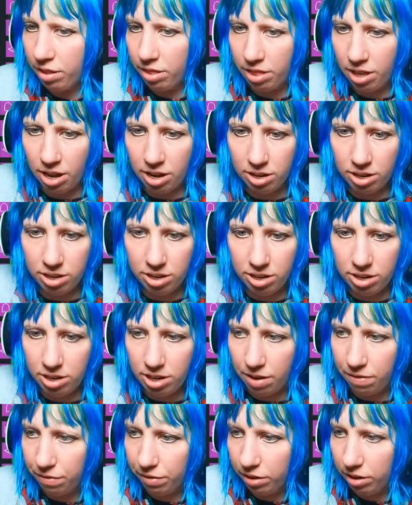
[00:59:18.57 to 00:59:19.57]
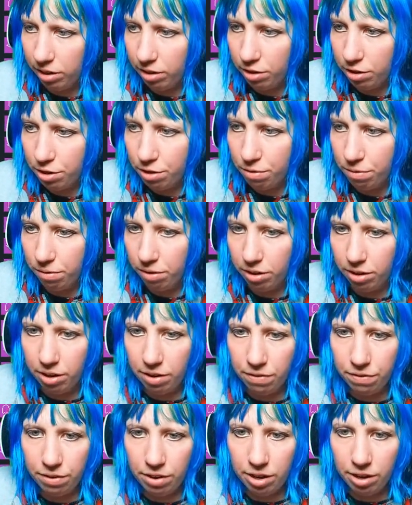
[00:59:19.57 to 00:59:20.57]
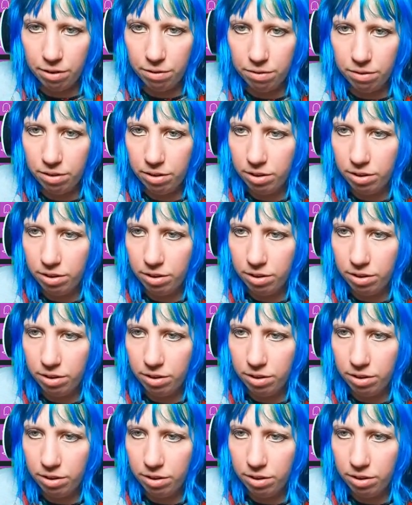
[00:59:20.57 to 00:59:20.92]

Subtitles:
That definitely looks tall enough now.